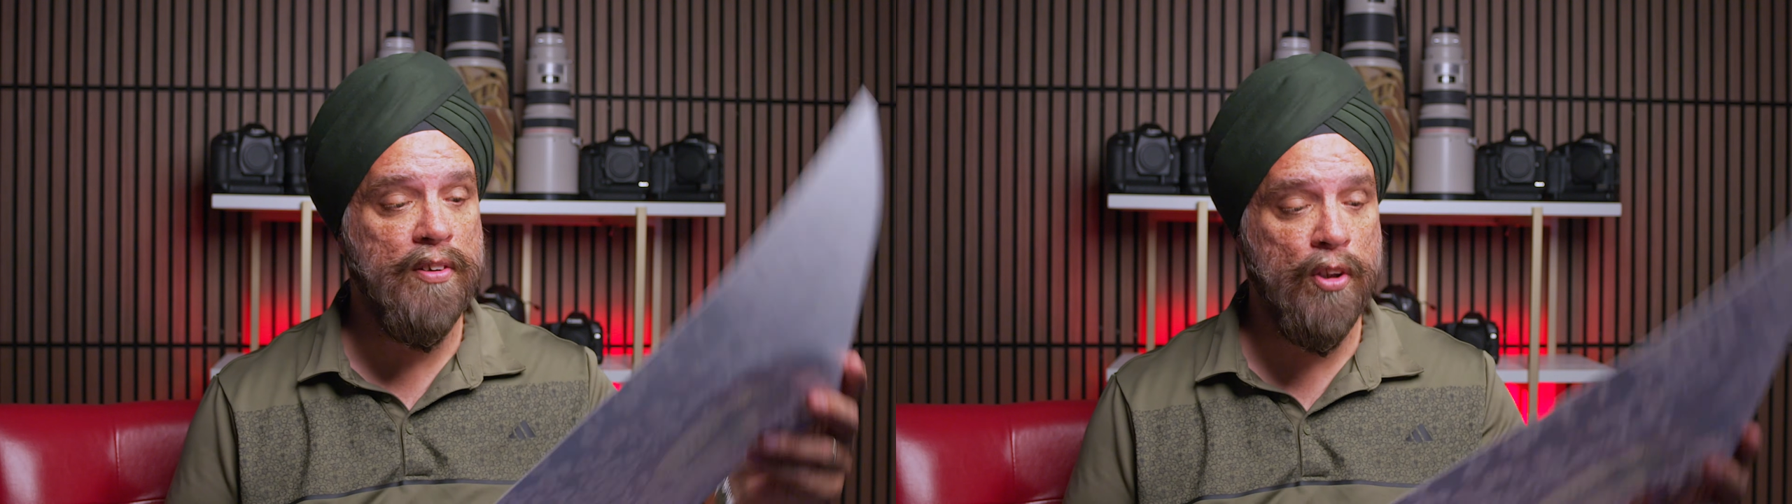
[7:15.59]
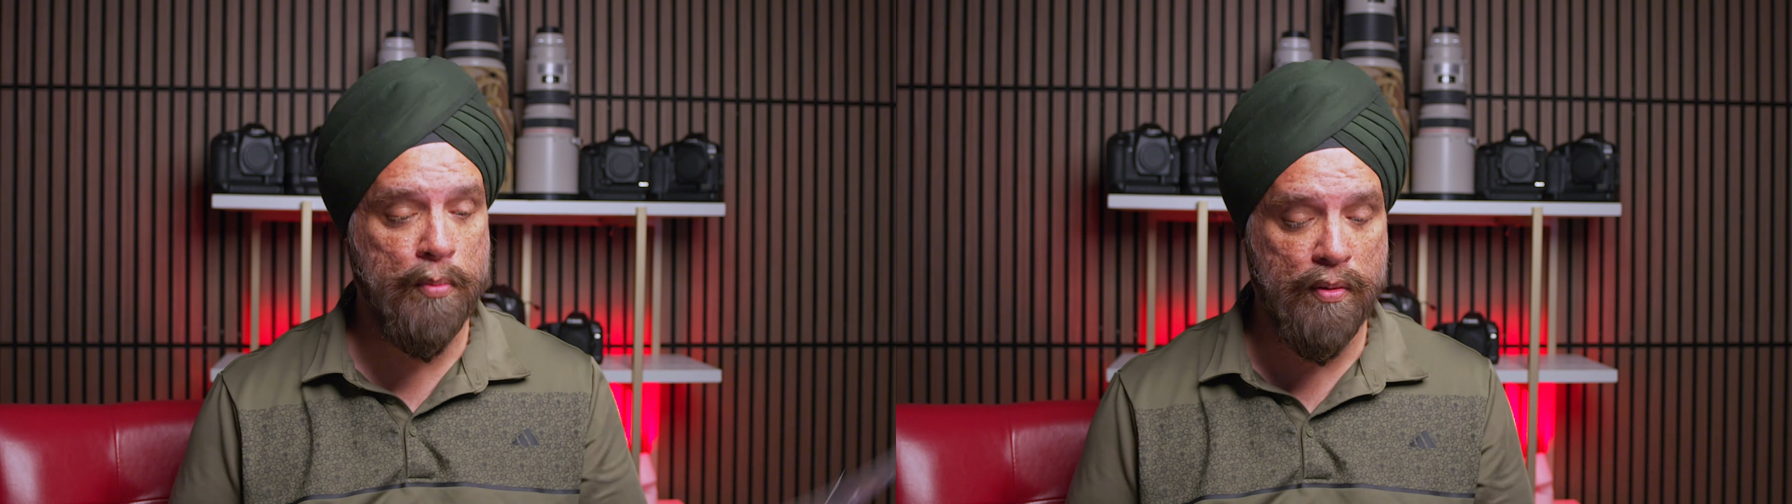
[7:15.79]

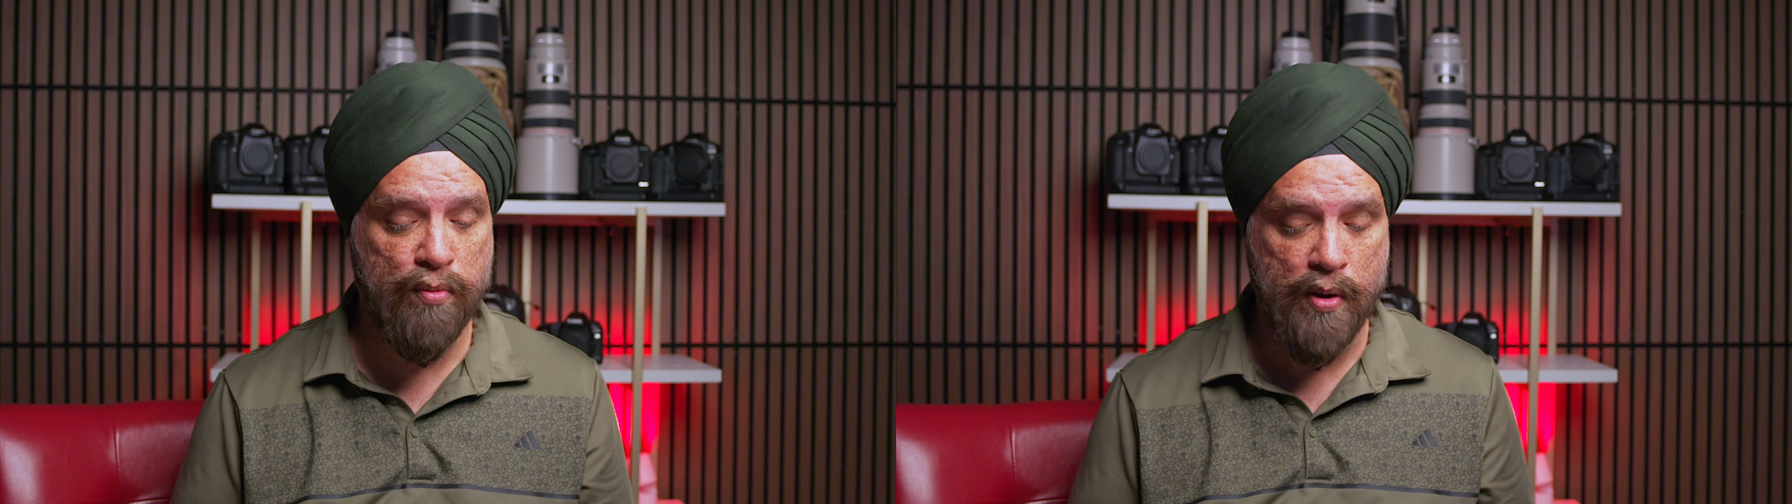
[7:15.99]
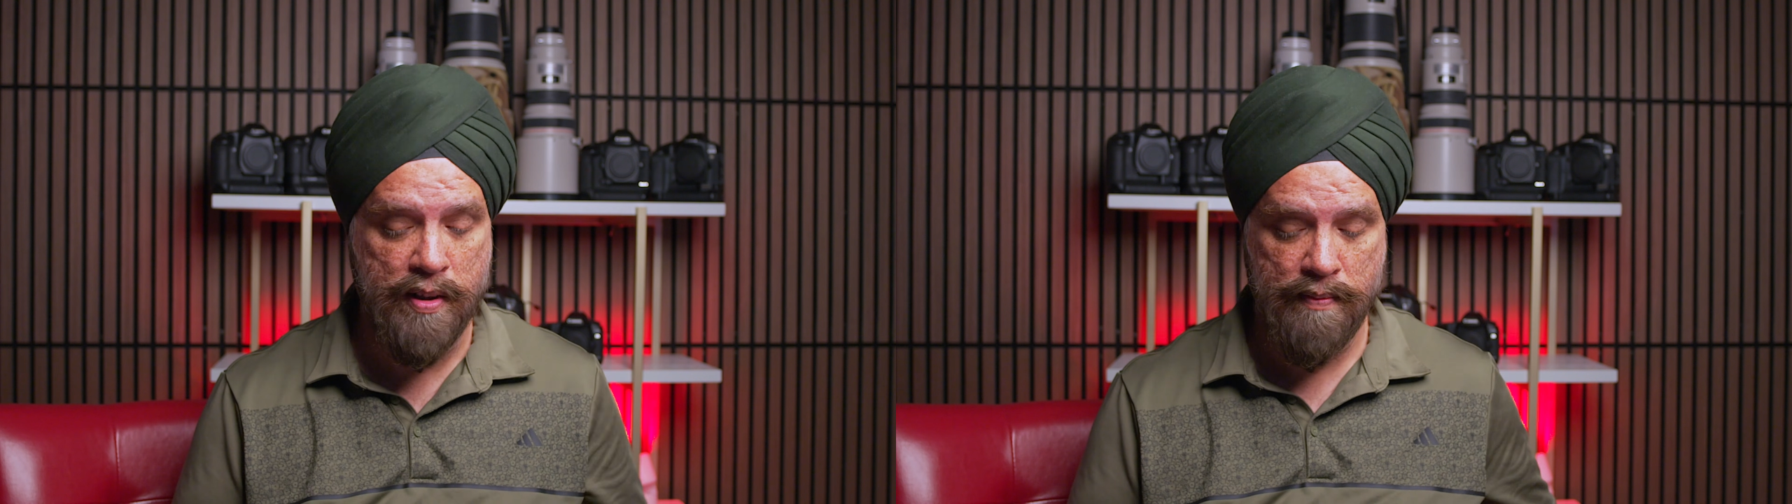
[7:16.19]
No more
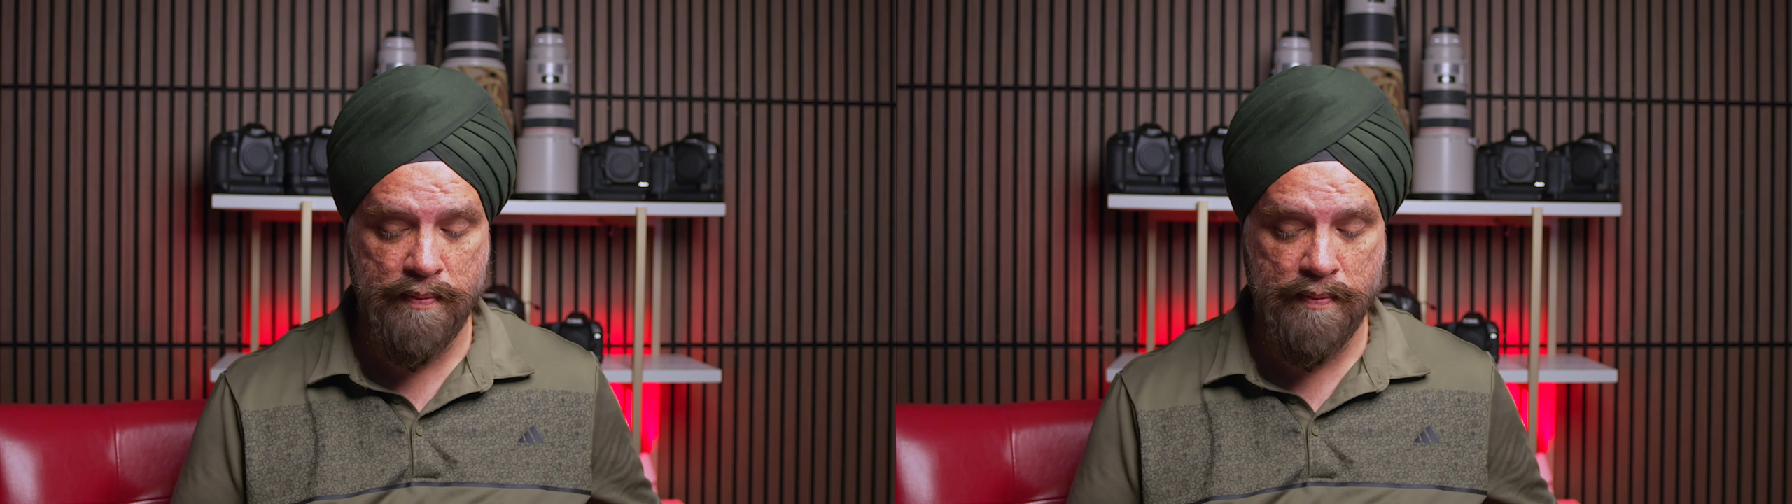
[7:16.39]
40.